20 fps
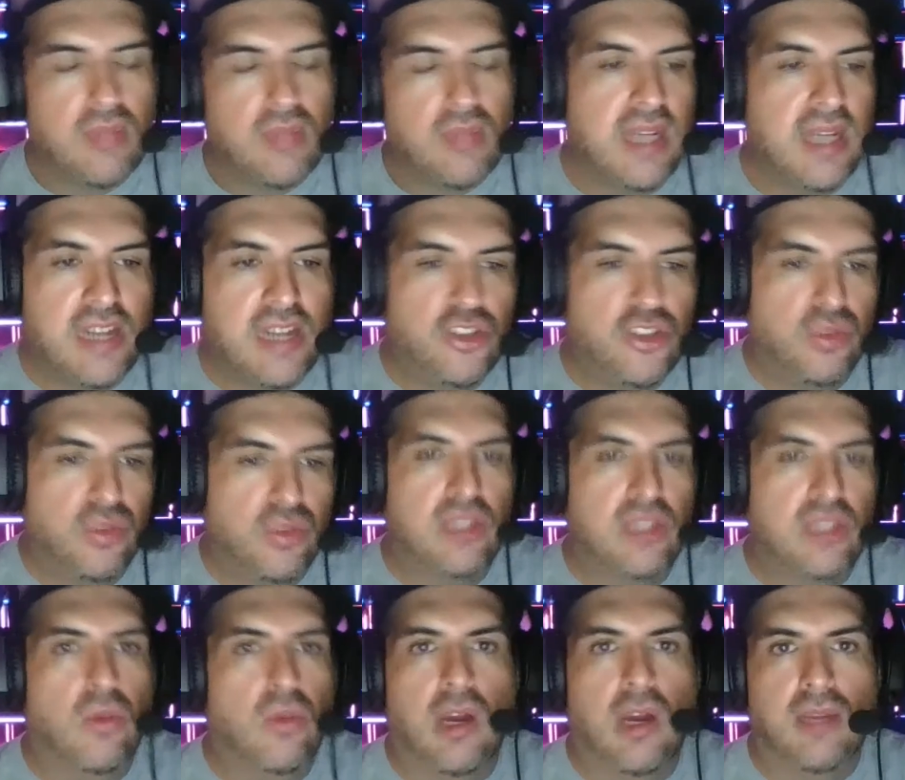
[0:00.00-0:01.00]
And that's the
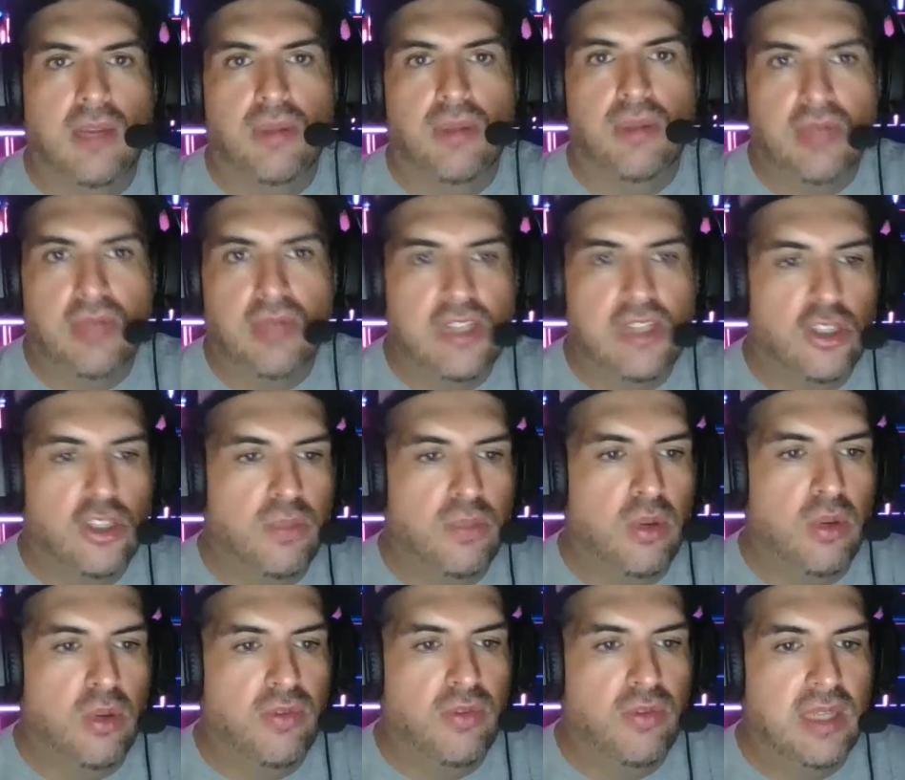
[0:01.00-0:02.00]
reason why. But that's a good
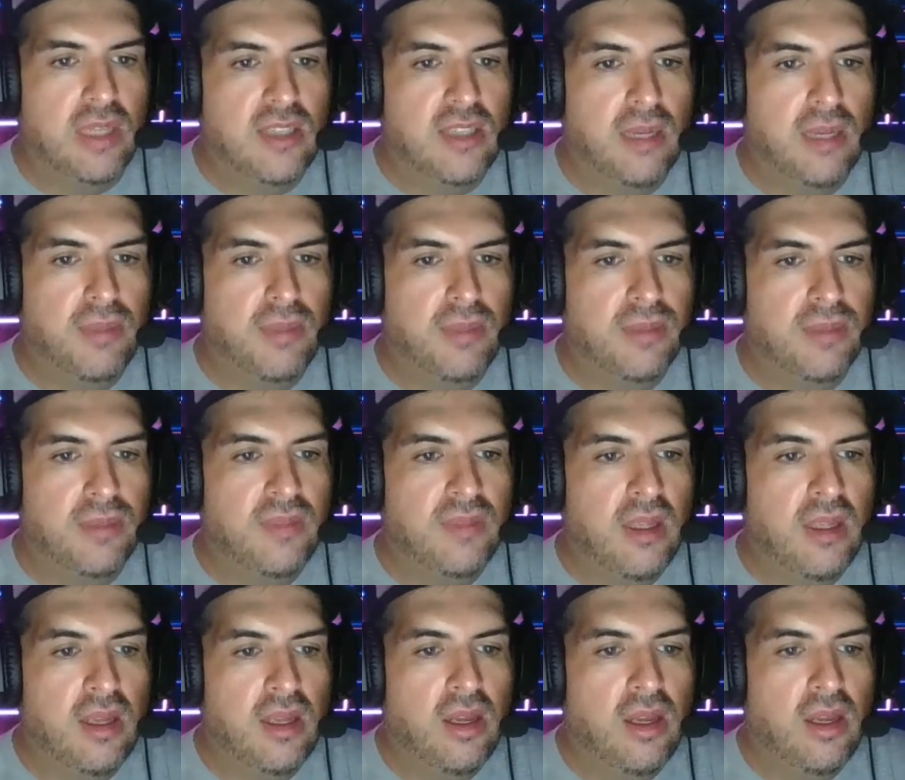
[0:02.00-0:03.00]
point, Retzap.
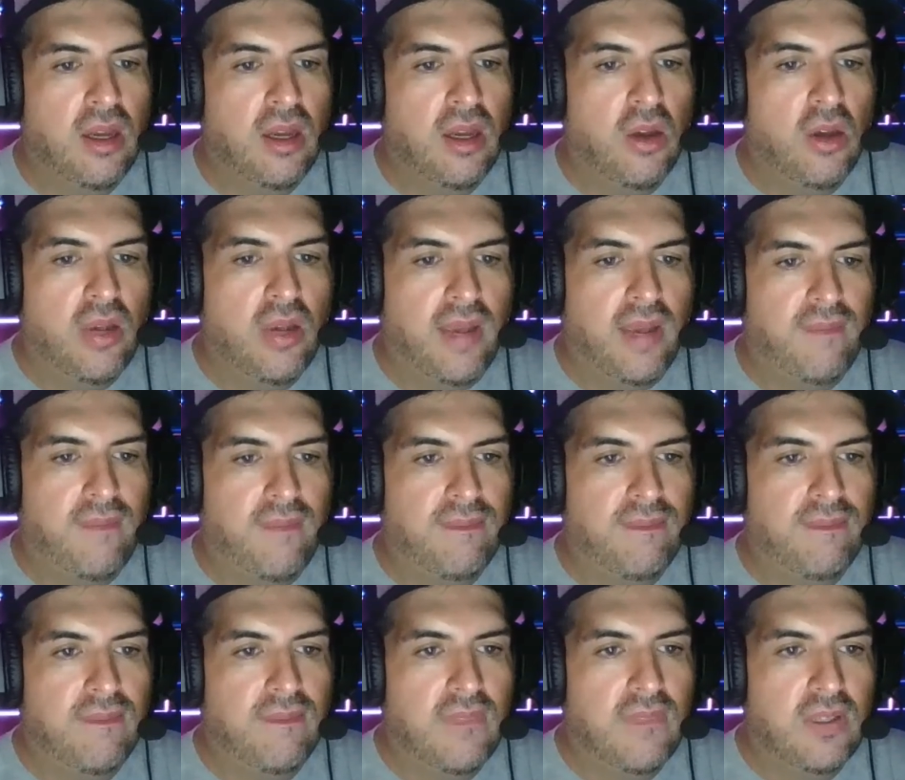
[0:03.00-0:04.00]
Okay,
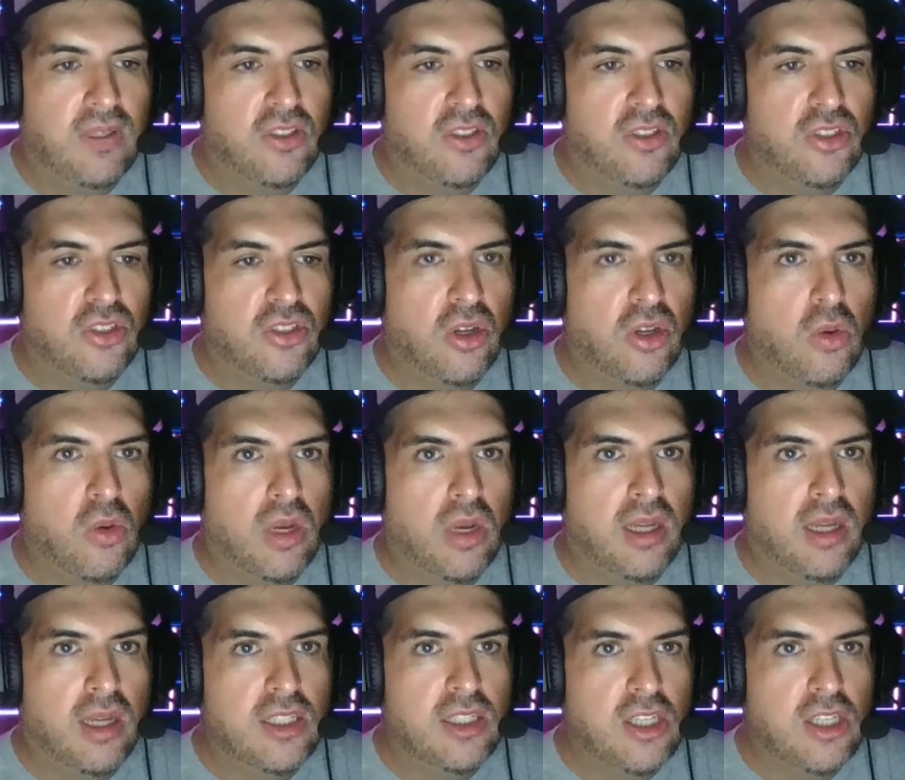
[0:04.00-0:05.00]

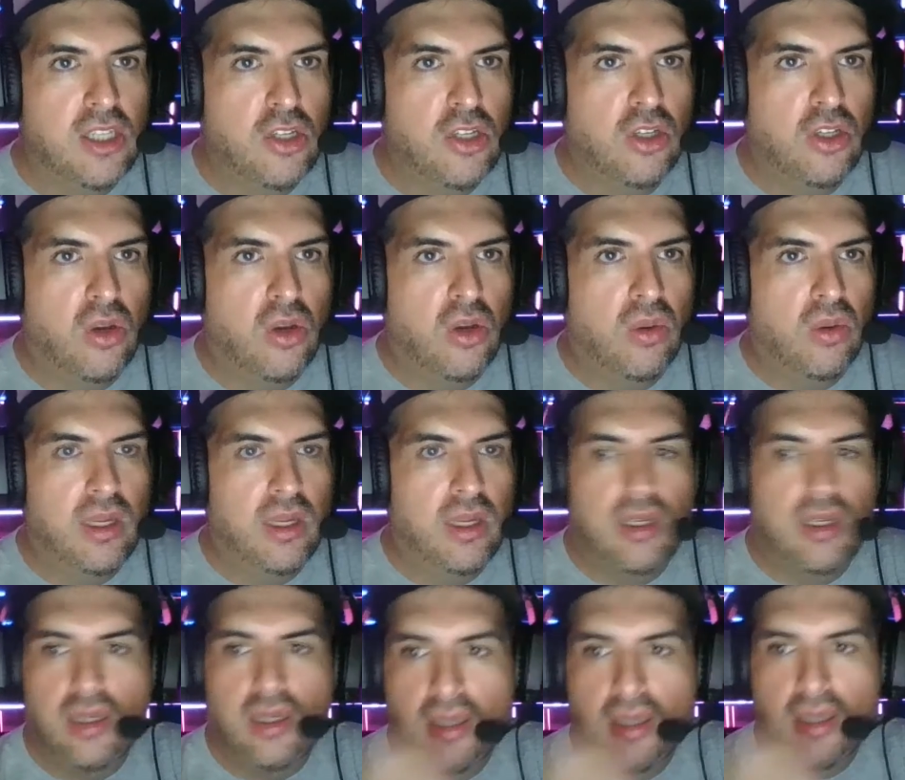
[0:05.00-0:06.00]
so continue
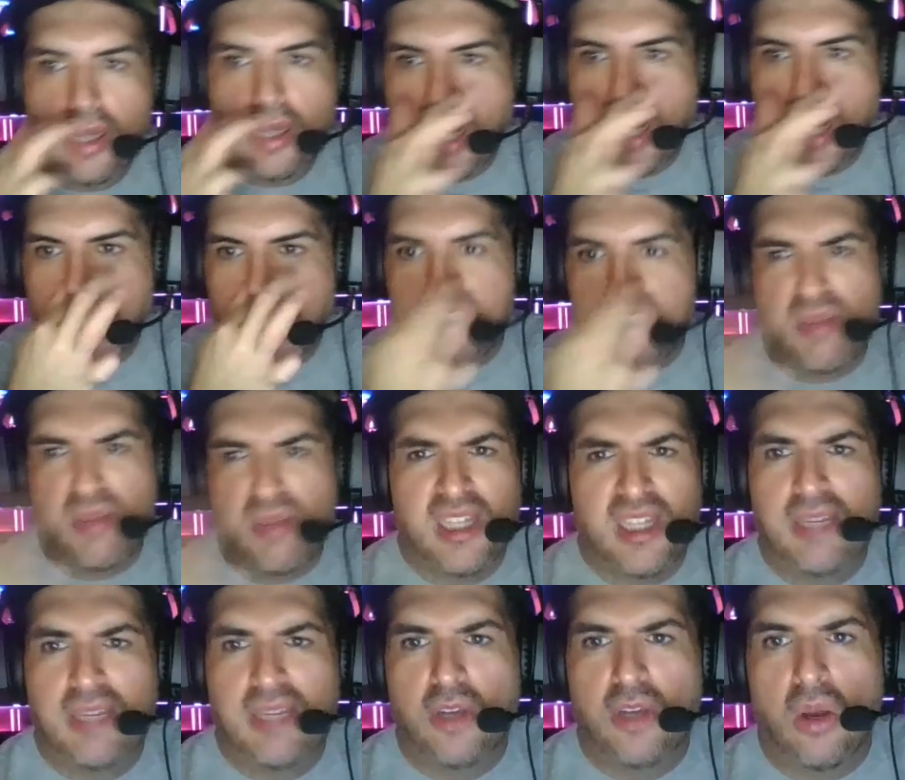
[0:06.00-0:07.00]
going. I guess I'm going to
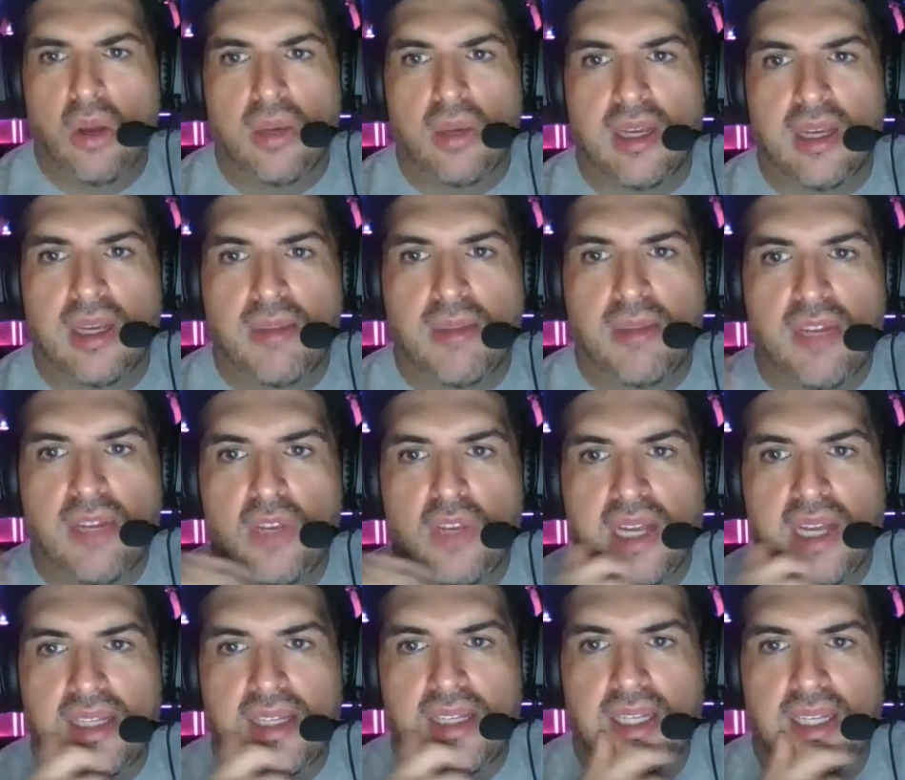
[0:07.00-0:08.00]
keep going. I mean, if you
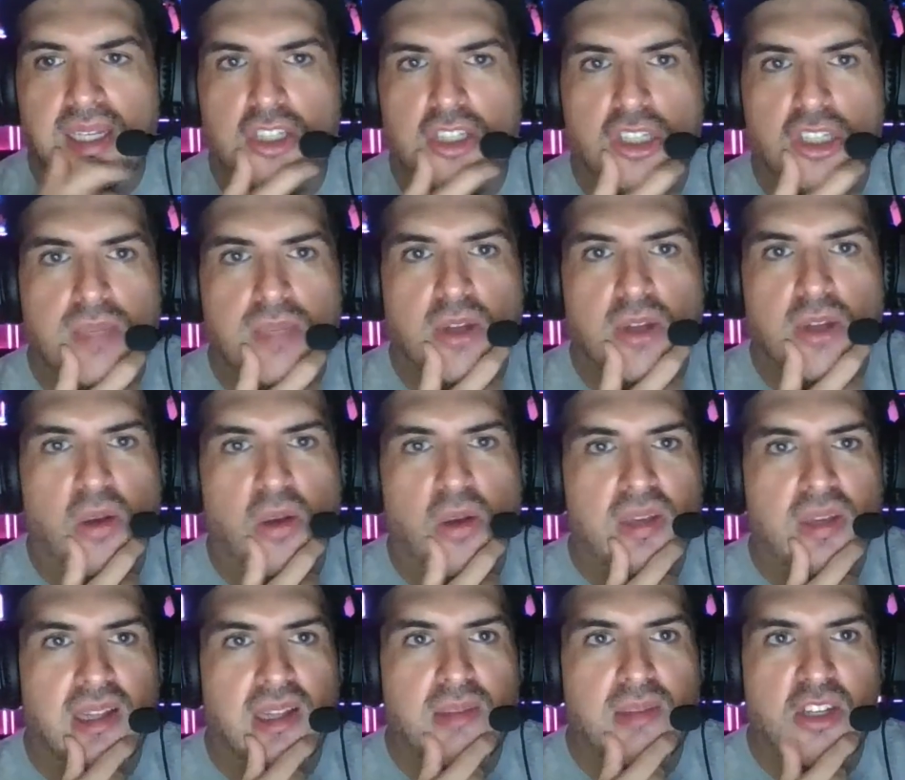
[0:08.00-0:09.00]
guys think I should keep
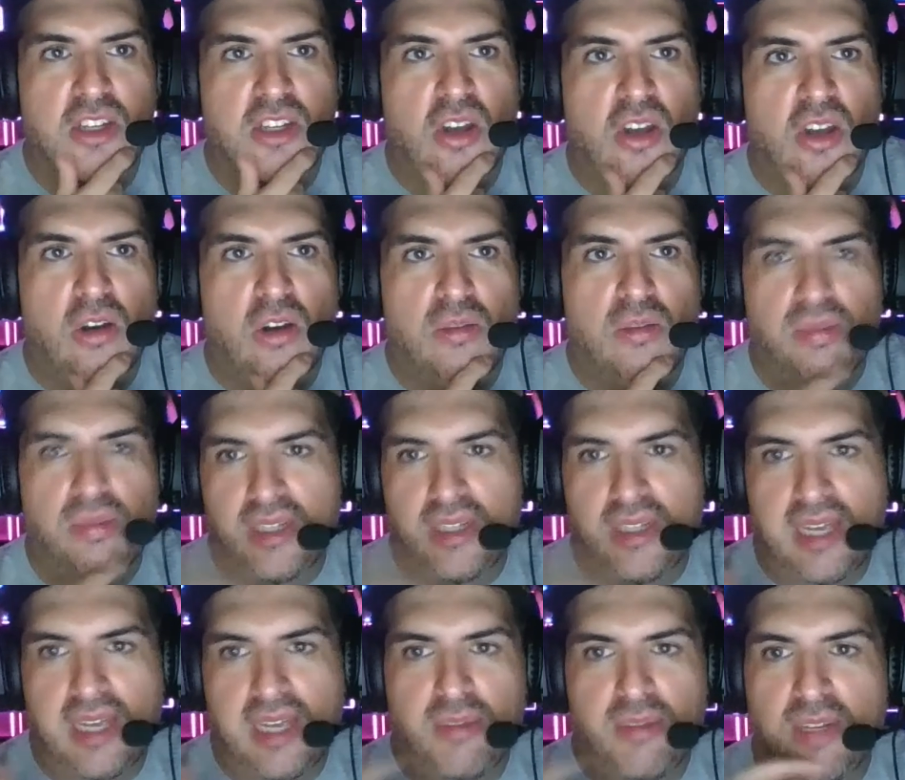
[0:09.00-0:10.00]
going, let me know.
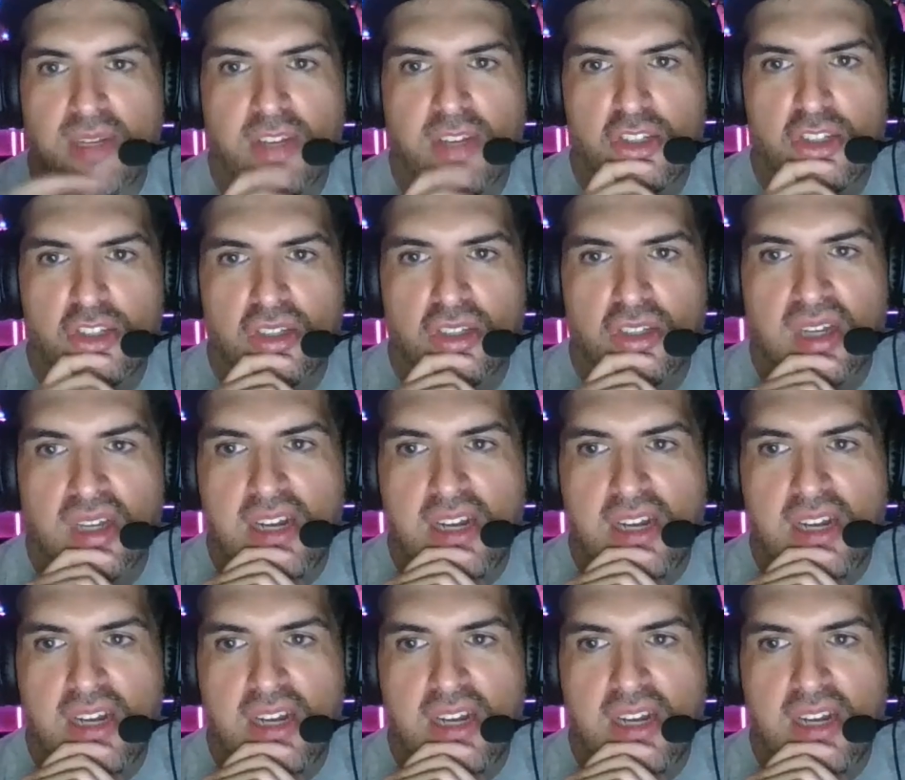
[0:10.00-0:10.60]
Type in if I should.